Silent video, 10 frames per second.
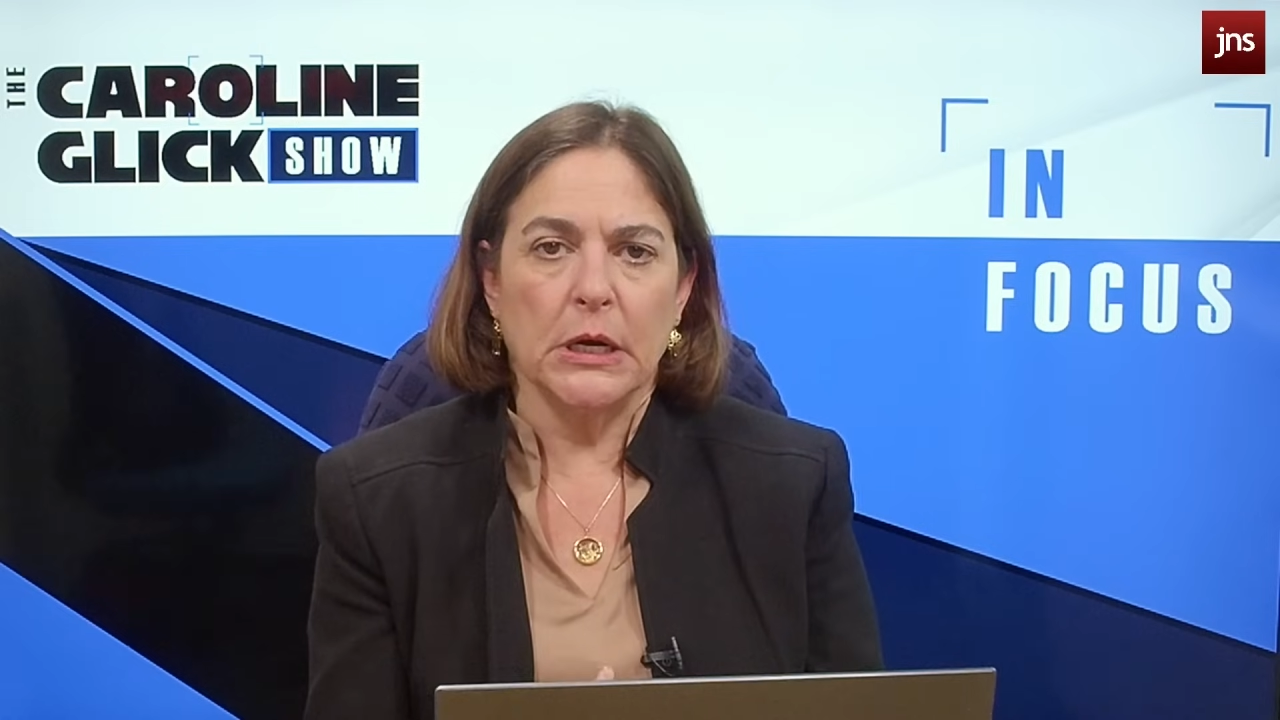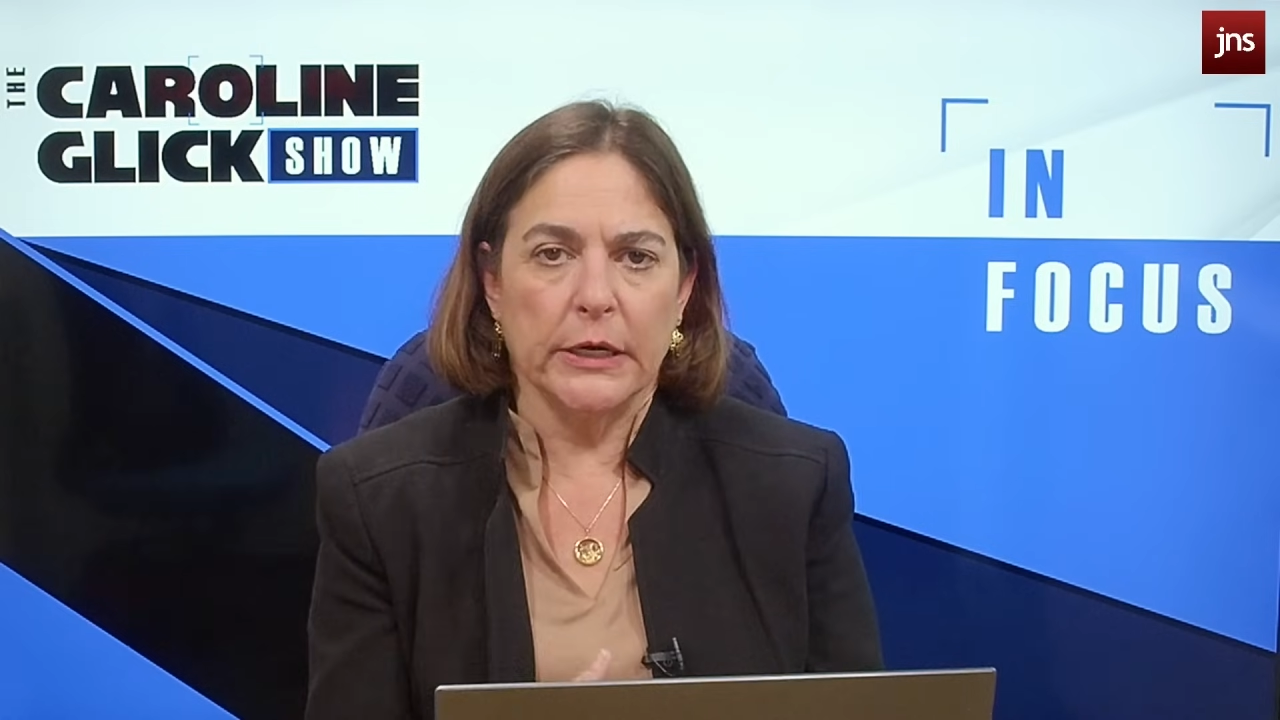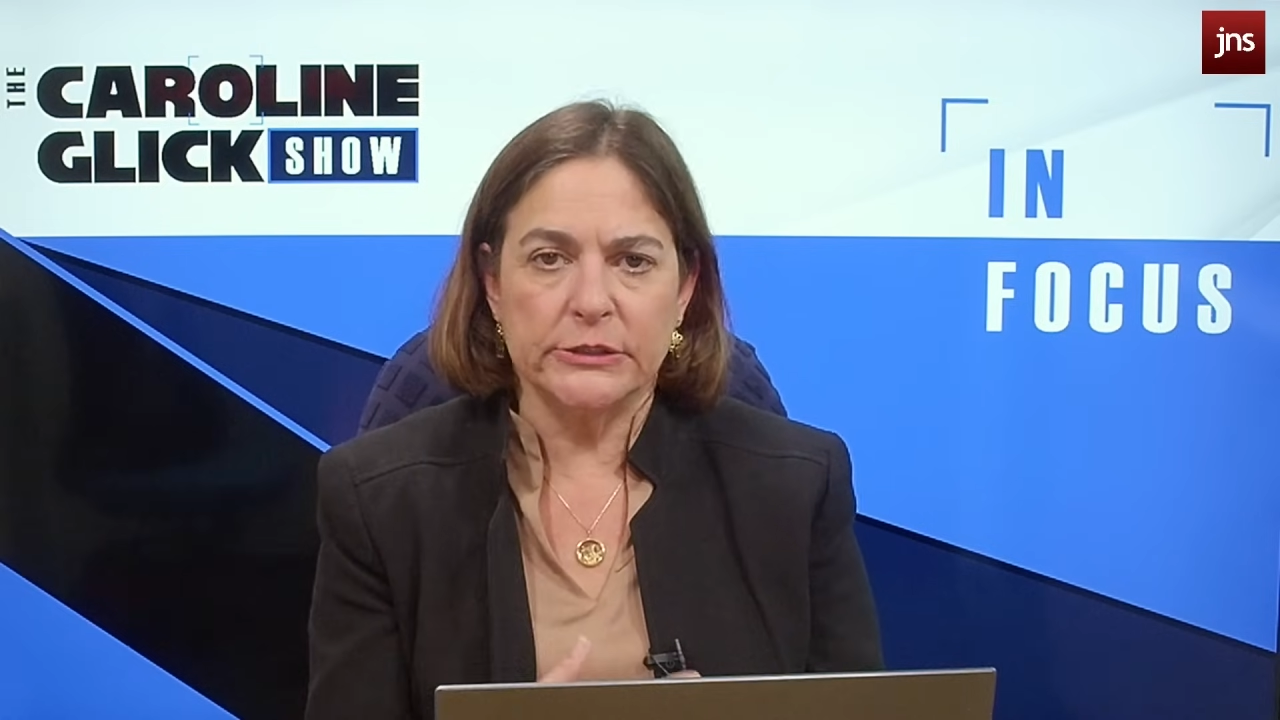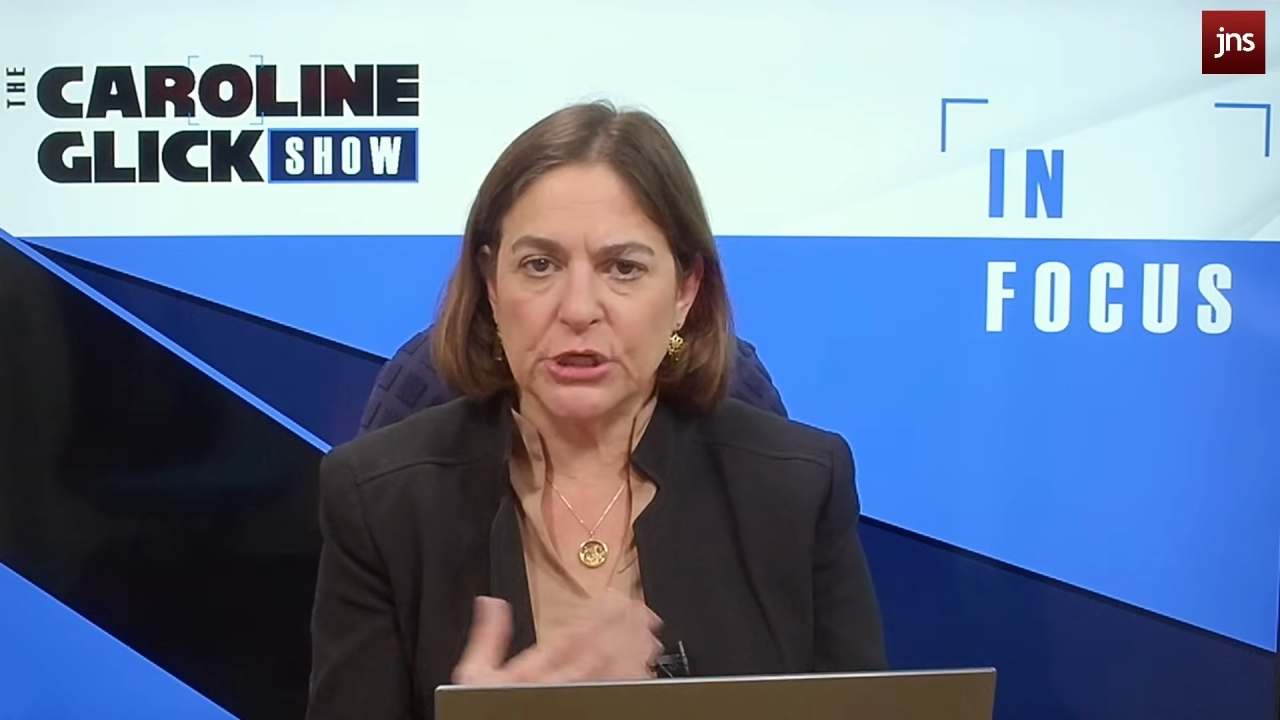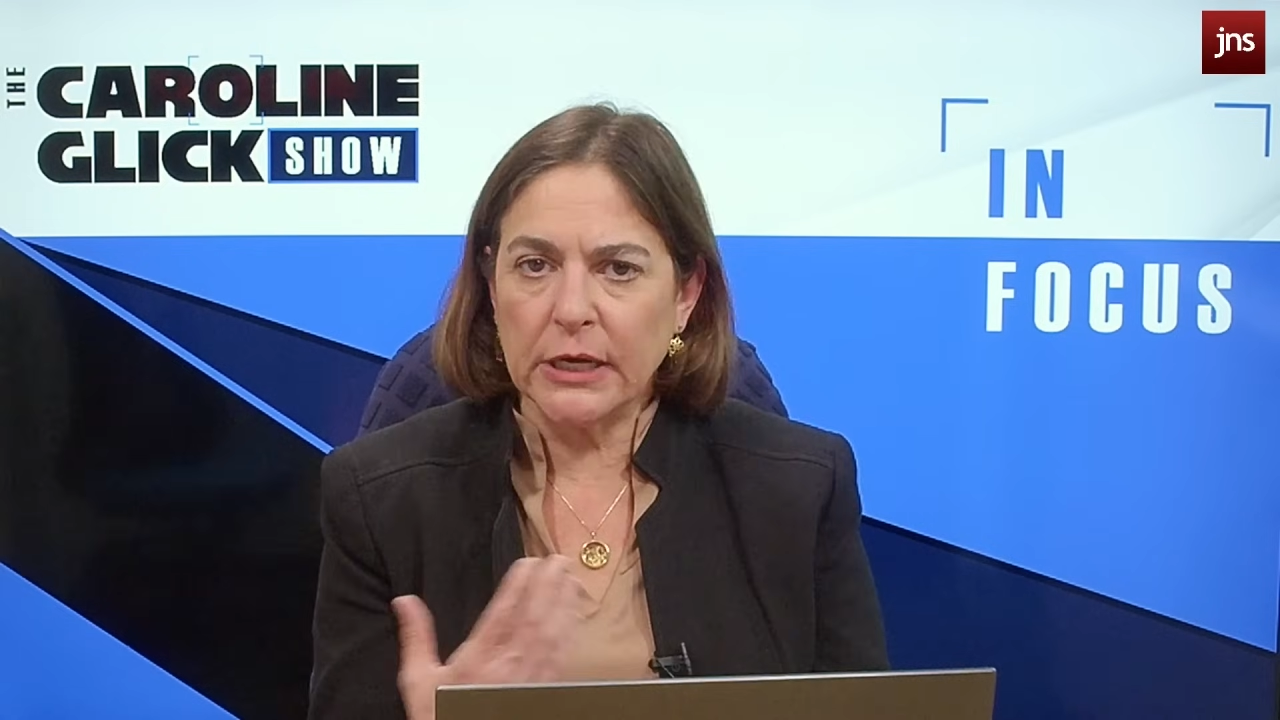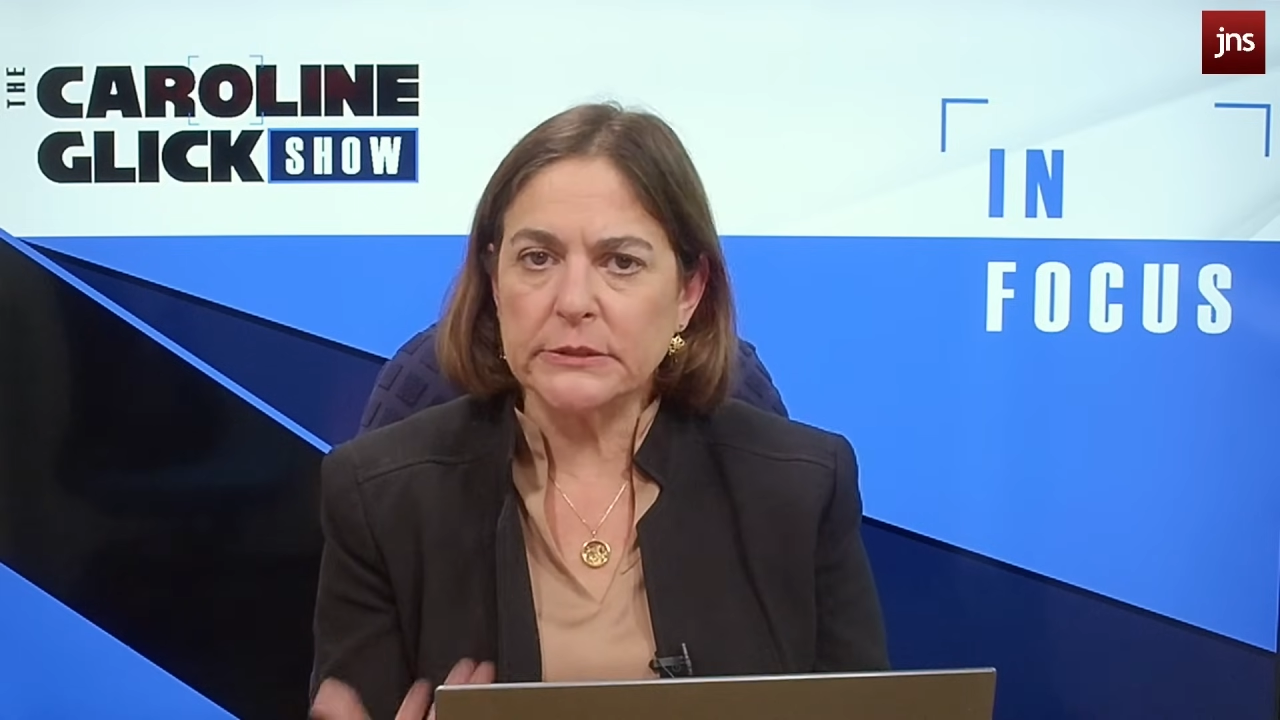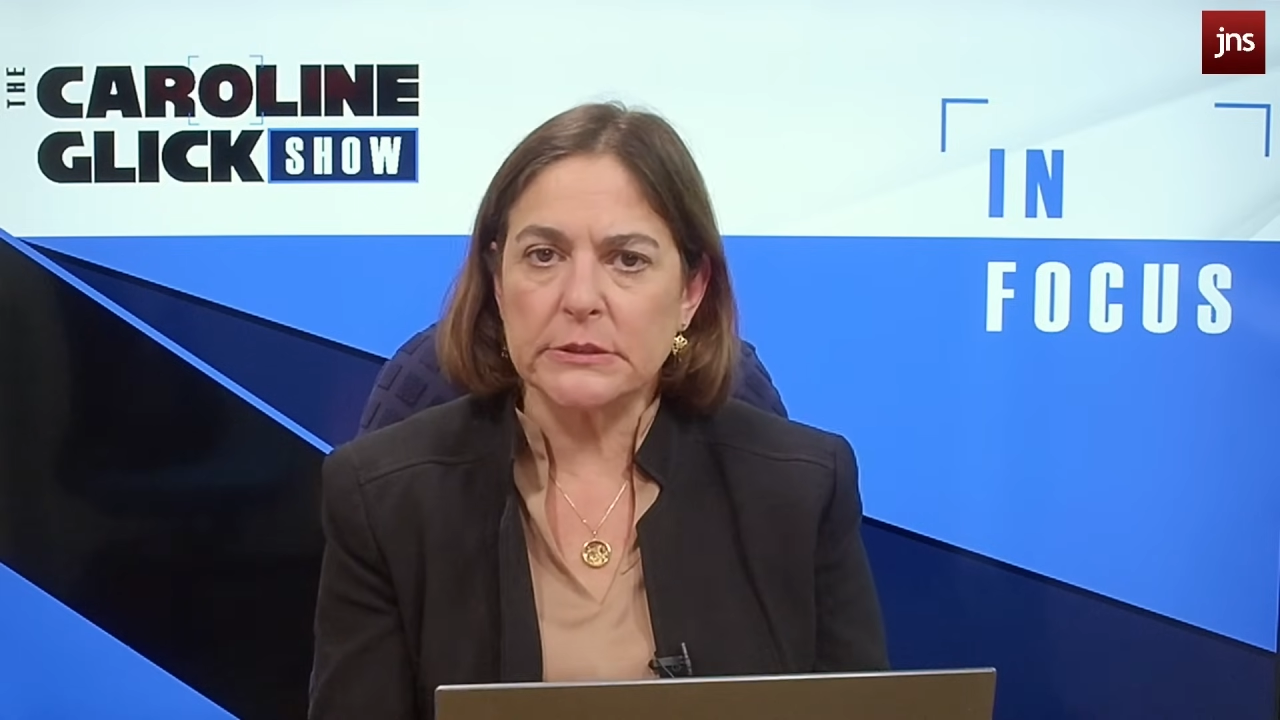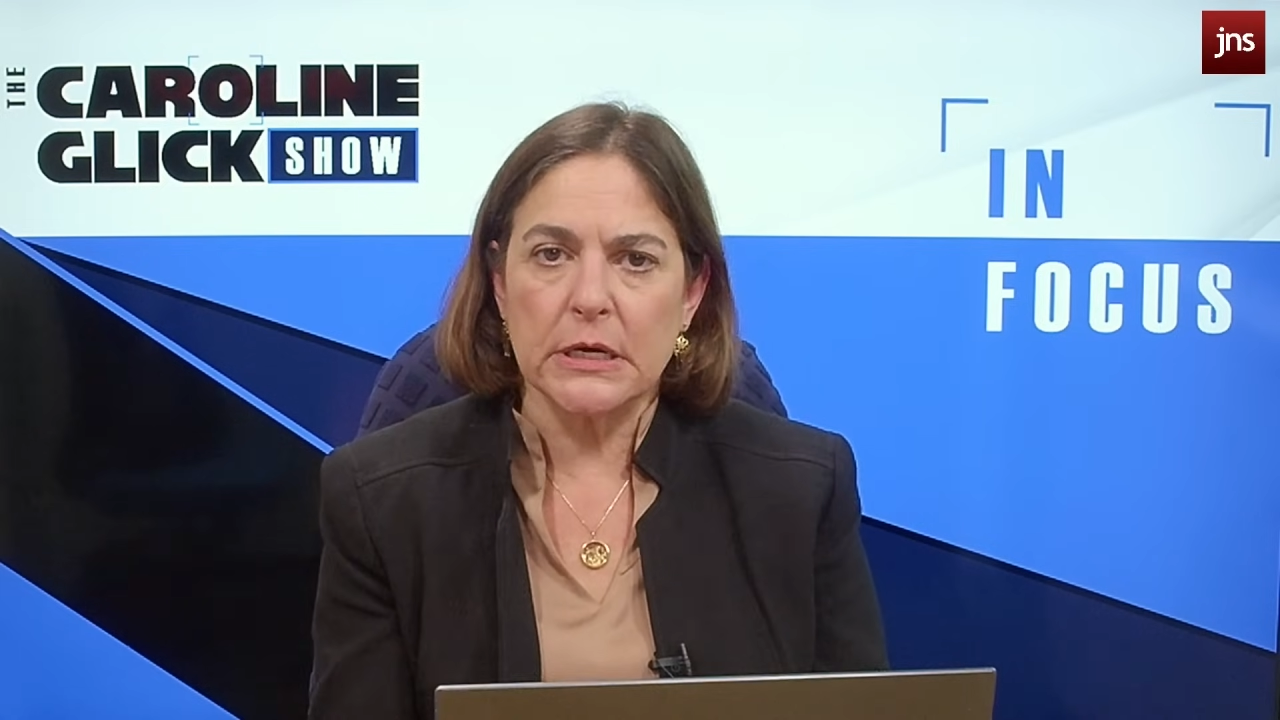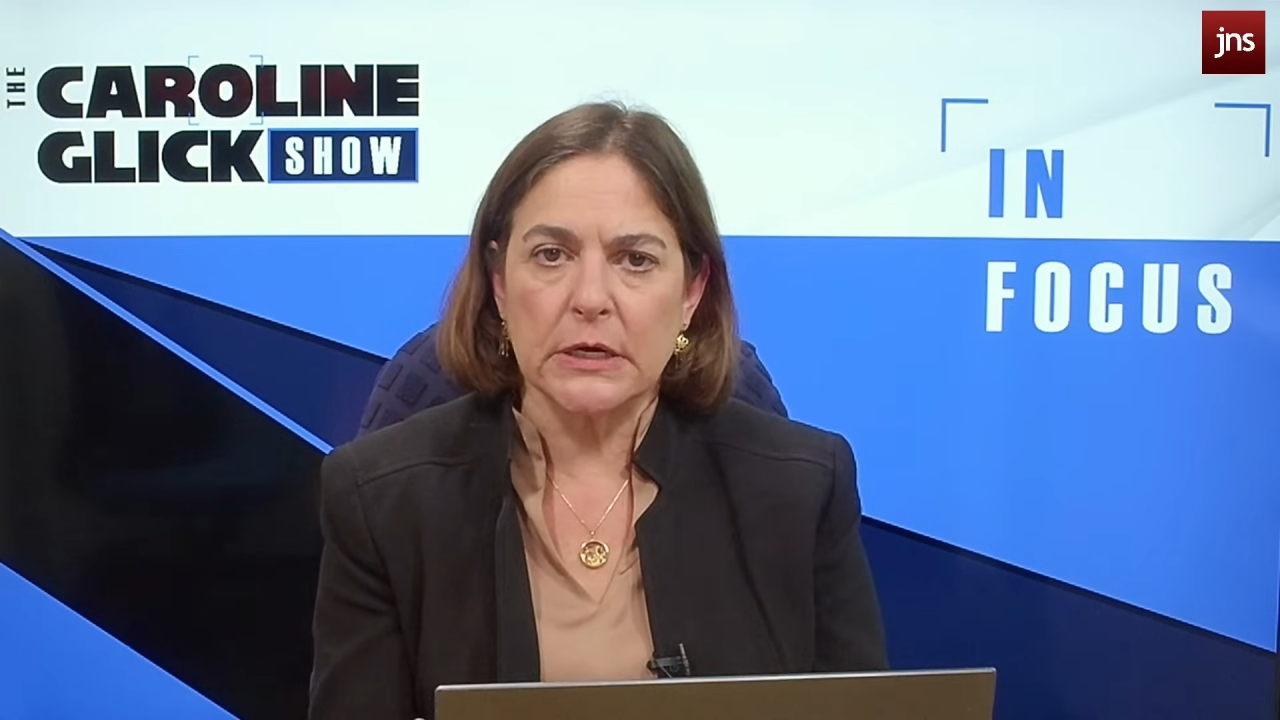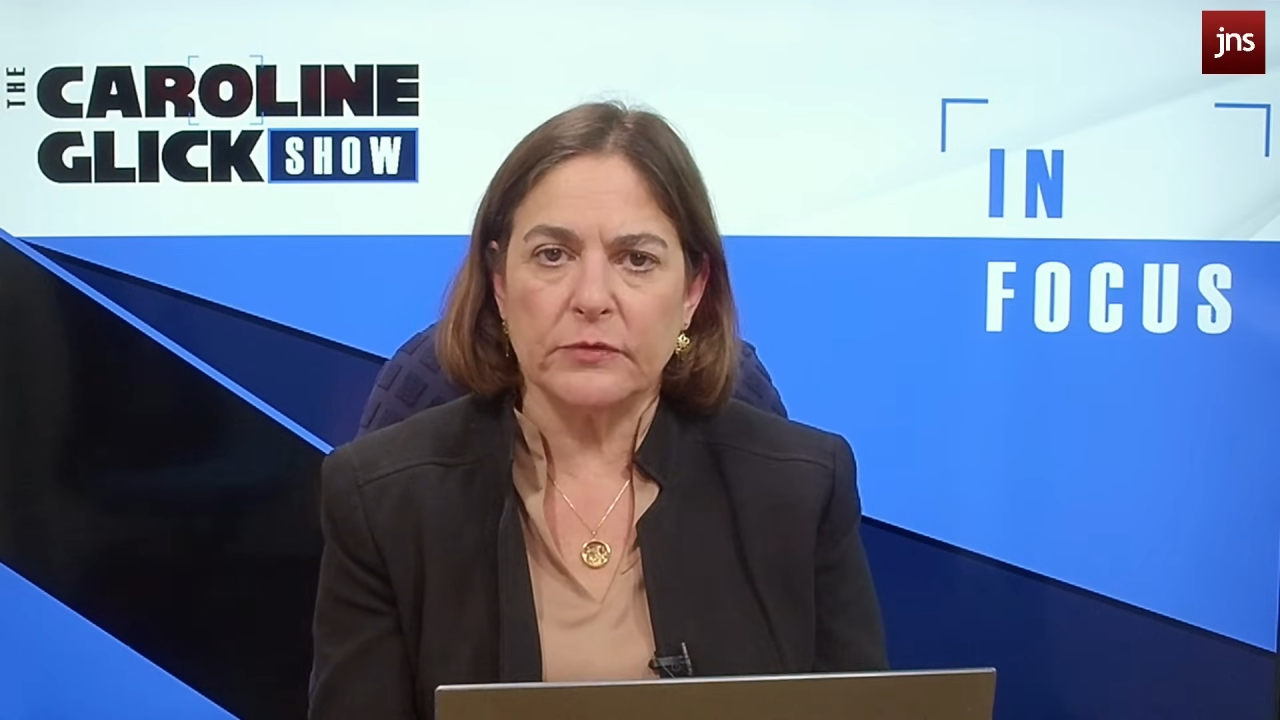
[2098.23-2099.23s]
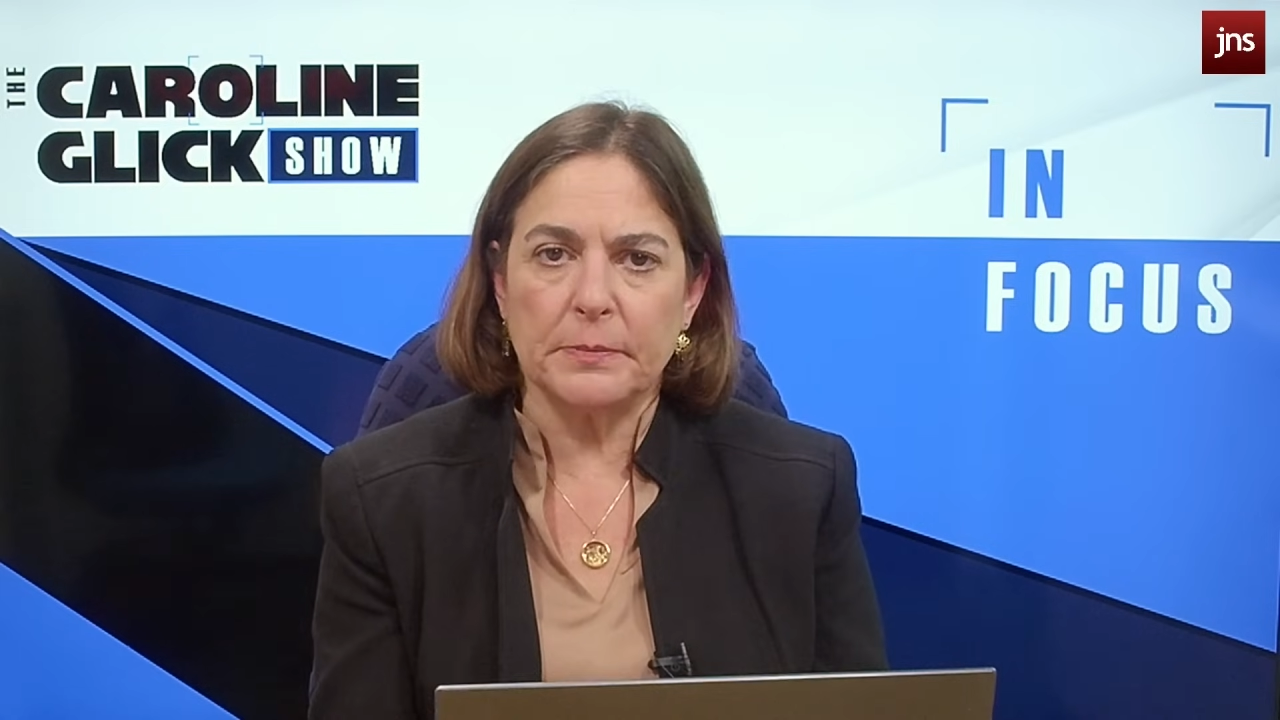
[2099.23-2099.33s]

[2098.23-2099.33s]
agenda of